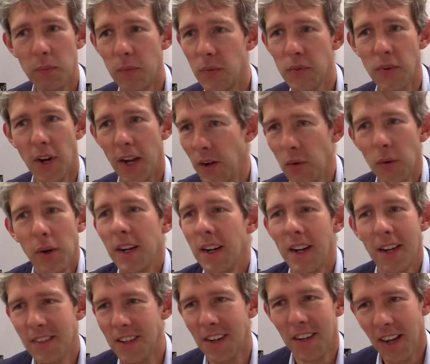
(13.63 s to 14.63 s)
try and
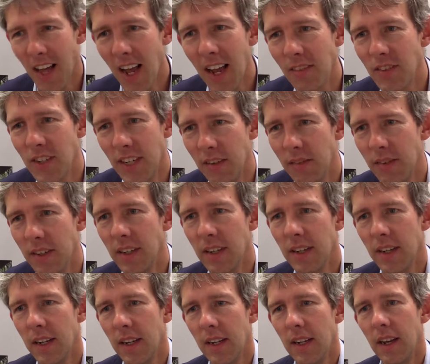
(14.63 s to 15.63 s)
organize our lives even,
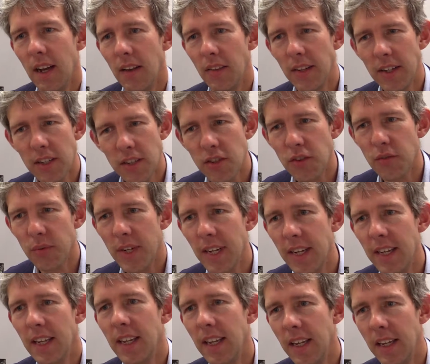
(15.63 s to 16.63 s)
I think there's three
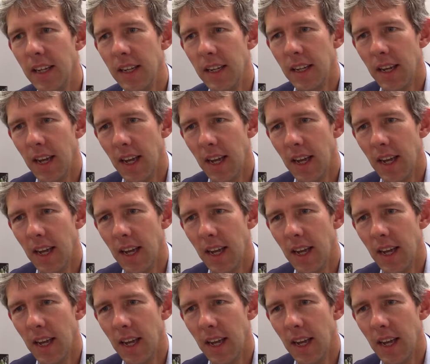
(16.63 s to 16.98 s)
key